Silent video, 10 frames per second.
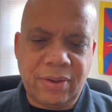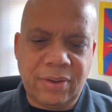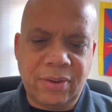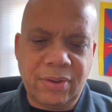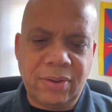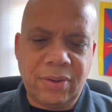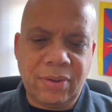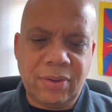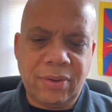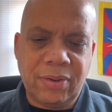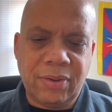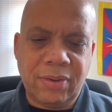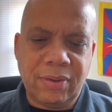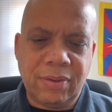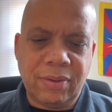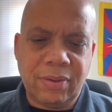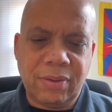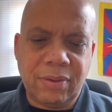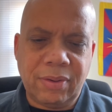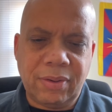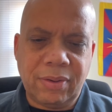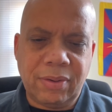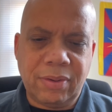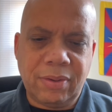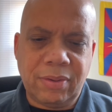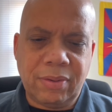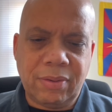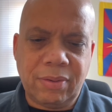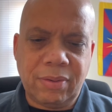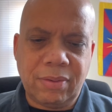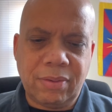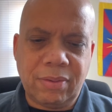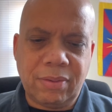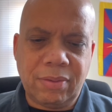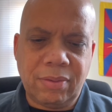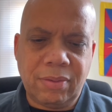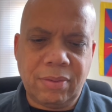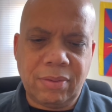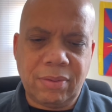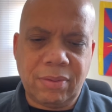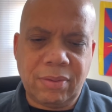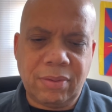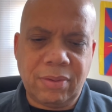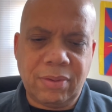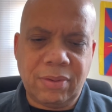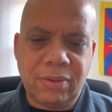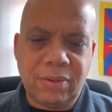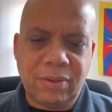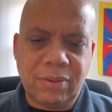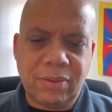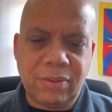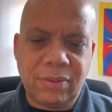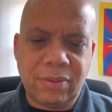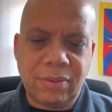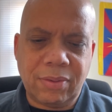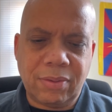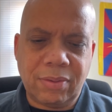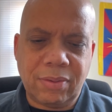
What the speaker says: Nobody speaks.